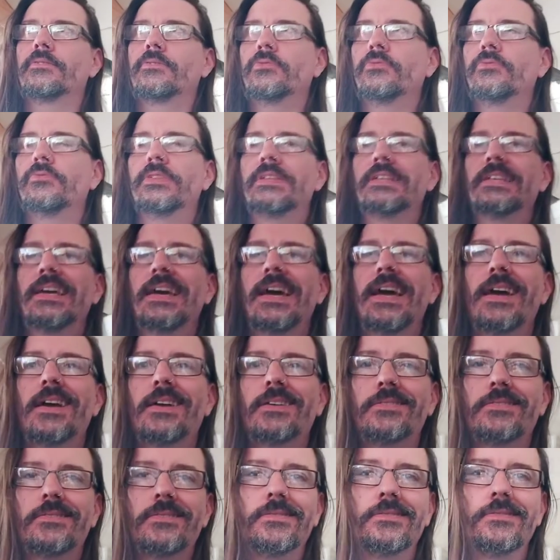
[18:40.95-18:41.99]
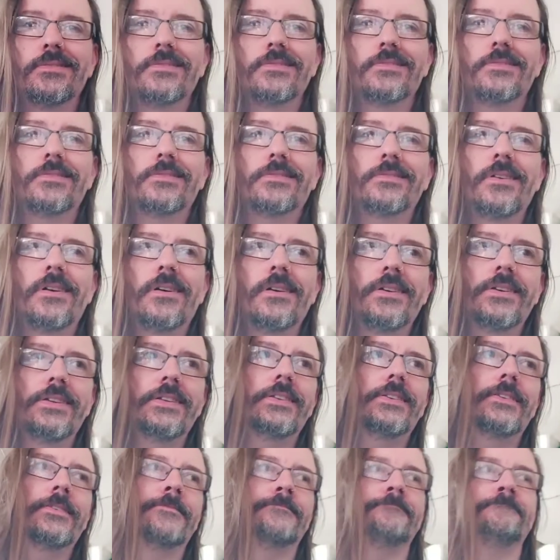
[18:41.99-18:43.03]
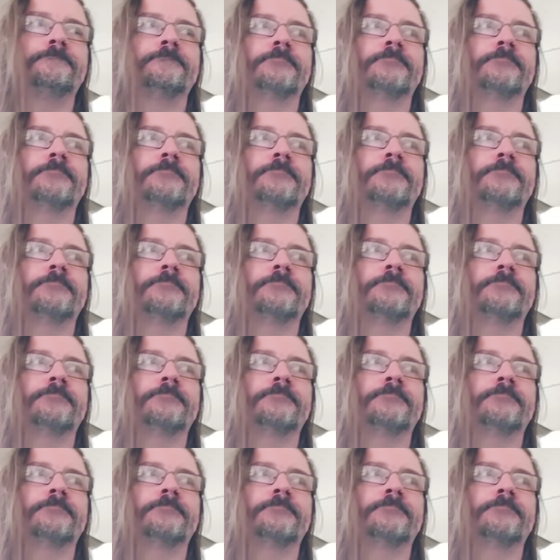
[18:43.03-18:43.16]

of the Axenstein